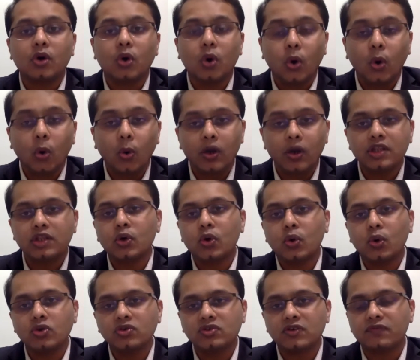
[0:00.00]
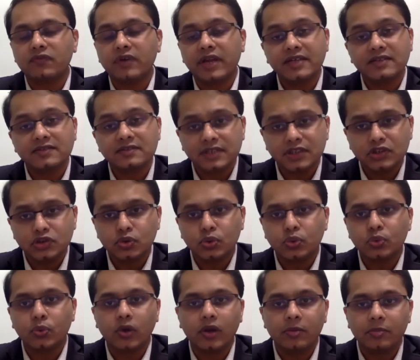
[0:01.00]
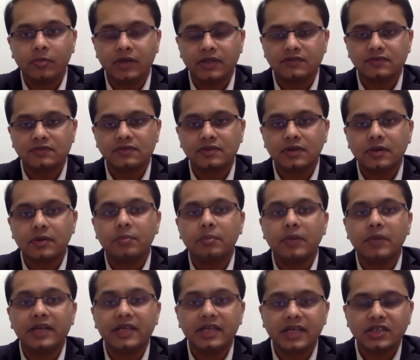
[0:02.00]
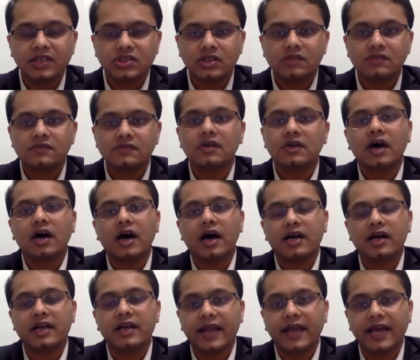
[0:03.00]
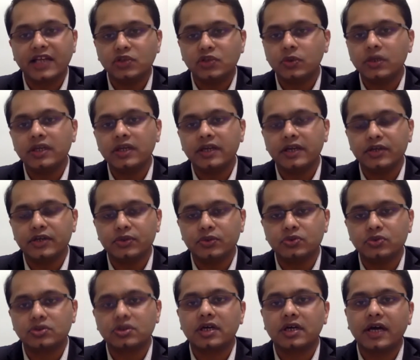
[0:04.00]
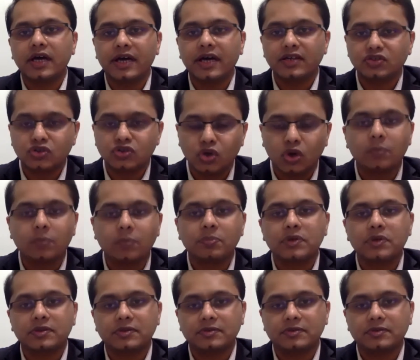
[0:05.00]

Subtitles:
Over the course of next 6 to 12 months, medications are gradually reduced and stopped.